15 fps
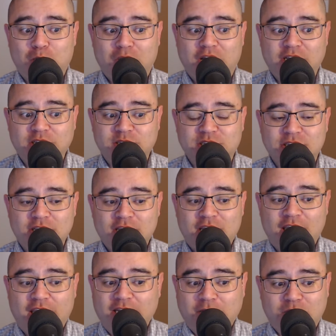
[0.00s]
don't buzz.
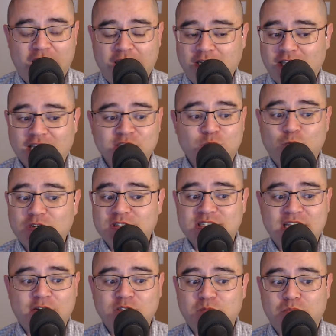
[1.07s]
And and guess
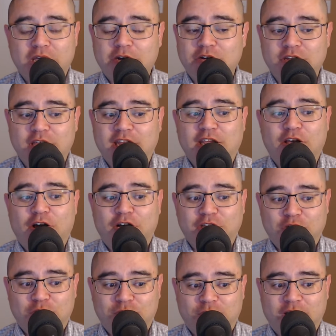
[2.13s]
what sounds better to any
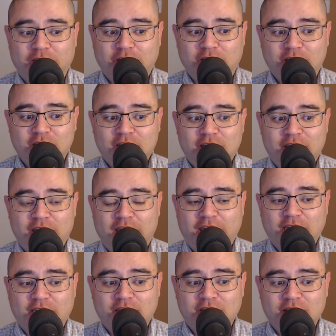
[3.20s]
audiophile
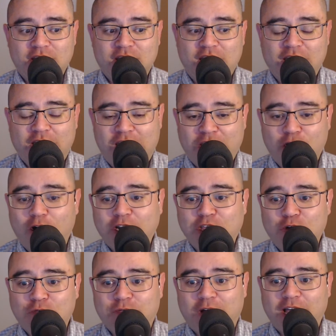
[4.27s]
than an, an
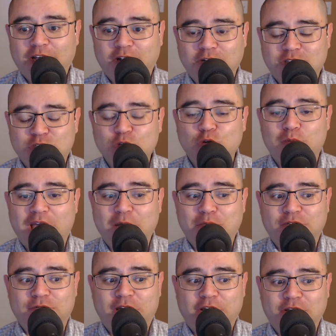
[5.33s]
audiophile tube
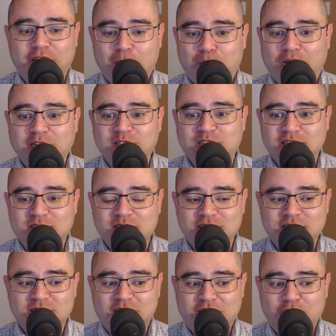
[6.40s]
amplifier that
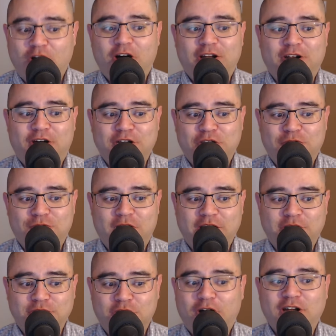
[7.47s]
buzzes is a
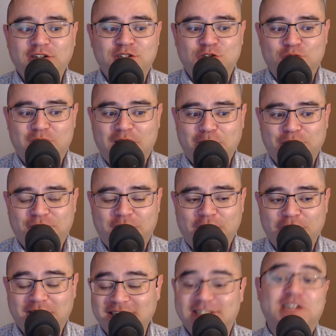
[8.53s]
non-audiophile non-tube
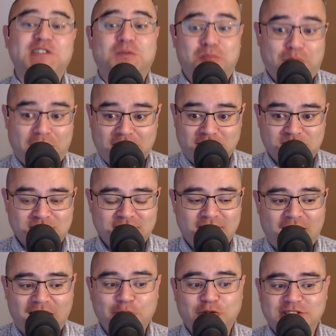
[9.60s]
amplifier that doesn't buzz.
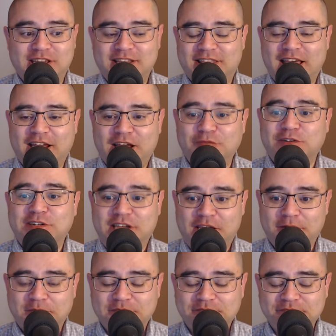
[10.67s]
That's right. I will take that every
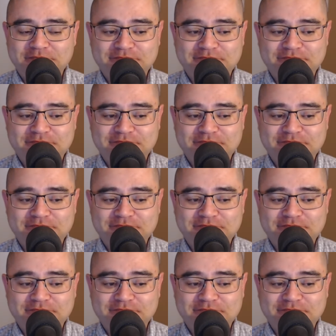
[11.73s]
day.